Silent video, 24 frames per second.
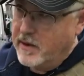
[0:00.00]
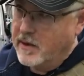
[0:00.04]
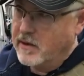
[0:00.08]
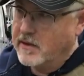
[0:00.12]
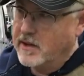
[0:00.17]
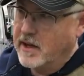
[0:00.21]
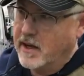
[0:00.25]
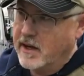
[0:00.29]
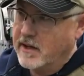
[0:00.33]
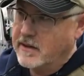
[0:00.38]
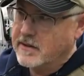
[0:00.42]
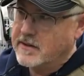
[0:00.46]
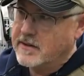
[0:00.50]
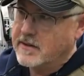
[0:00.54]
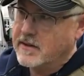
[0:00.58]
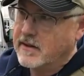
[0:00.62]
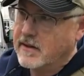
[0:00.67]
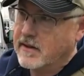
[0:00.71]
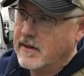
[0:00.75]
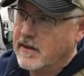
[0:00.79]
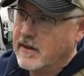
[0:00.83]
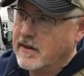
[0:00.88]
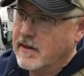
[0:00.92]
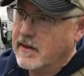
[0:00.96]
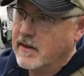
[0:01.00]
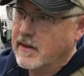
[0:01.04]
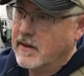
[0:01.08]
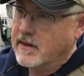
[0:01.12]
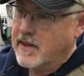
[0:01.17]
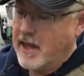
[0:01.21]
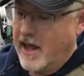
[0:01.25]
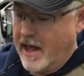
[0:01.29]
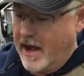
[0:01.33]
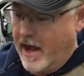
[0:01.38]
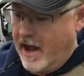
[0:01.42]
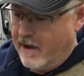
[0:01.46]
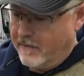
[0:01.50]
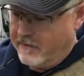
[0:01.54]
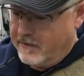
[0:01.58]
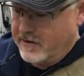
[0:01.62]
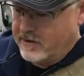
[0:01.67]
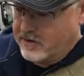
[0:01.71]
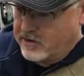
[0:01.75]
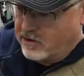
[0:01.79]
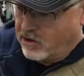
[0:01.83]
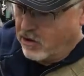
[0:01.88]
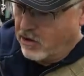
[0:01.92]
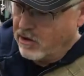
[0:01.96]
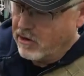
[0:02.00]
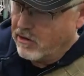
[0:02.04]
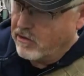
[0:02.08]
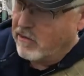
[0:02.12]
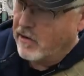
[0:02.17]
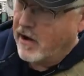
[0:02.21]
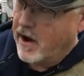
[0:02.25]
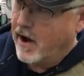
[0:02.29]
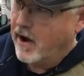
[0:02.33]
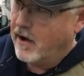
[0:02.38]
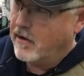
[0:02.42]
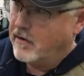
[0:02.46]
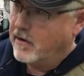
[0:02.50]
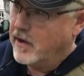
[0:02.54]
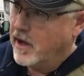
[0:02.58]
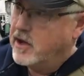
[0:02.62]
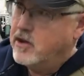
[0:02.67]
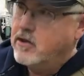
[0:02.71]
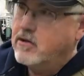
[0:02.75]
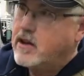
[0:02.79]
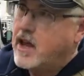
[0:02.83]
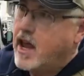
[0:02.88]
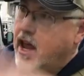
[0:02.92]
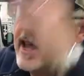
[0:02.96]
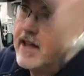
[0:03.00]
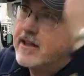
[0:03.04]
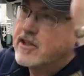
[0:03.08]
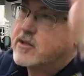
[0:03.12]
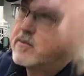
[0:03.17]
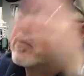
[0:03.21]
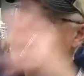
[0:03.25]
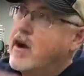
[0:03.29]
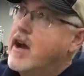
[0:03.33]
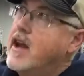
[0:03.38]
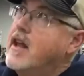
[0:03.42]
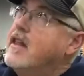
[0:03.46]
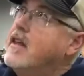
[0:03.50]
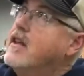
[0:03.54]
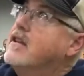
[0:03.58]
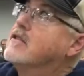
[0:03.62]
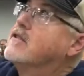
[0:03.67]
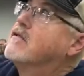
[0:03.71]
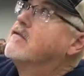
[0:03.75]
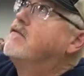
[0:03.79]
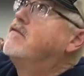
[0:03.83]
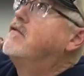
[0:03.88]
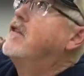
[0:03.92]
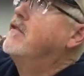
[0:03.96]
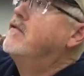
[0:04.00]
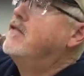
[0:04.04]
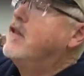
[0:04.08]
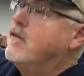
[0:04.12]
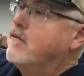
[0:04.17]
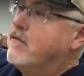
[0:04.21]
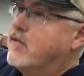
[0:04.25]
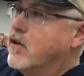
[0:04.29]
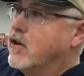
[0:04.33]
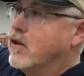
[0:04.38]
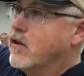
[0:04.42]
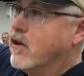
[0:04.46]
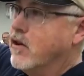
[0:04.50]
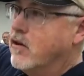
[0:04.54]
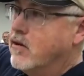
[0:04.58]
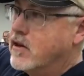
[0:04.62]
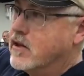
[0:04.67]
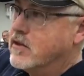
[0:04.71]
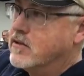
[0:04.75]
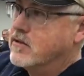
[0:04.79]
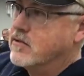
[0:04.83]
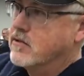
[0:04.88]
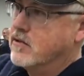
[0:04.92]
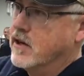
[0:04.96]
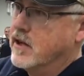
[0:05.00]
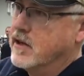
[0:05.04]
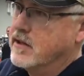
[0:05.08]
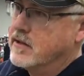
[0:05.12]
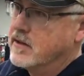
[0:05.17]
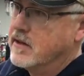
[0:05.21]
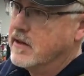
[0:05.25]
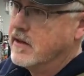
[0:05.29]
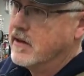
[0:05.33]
buildings that have this turnaround, and you can't spray these 50-foot locust trees.